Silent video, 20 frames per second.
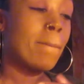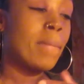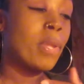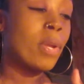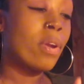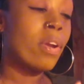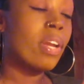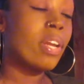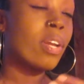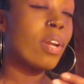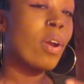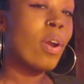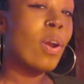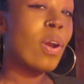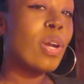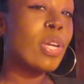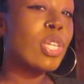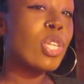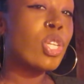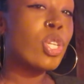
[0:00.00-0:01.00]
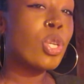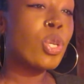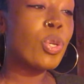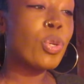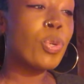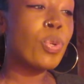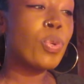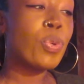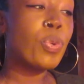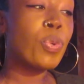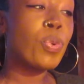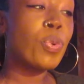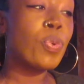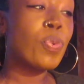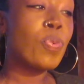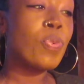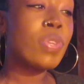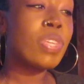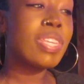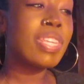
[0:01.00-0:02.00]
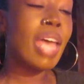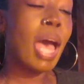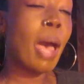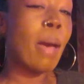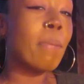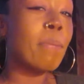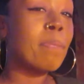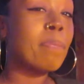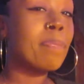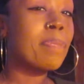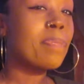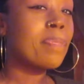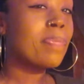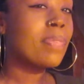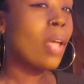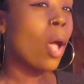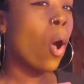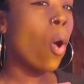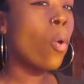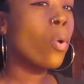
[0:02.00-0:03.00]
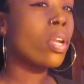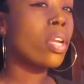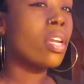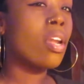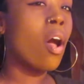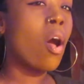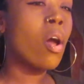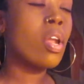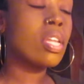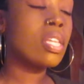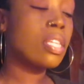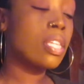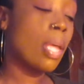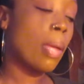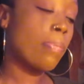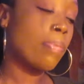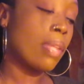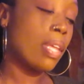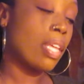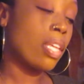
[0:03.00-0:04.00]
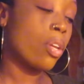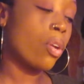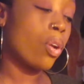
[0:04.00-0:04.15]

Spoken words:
you're encouraged to stop holding on to something.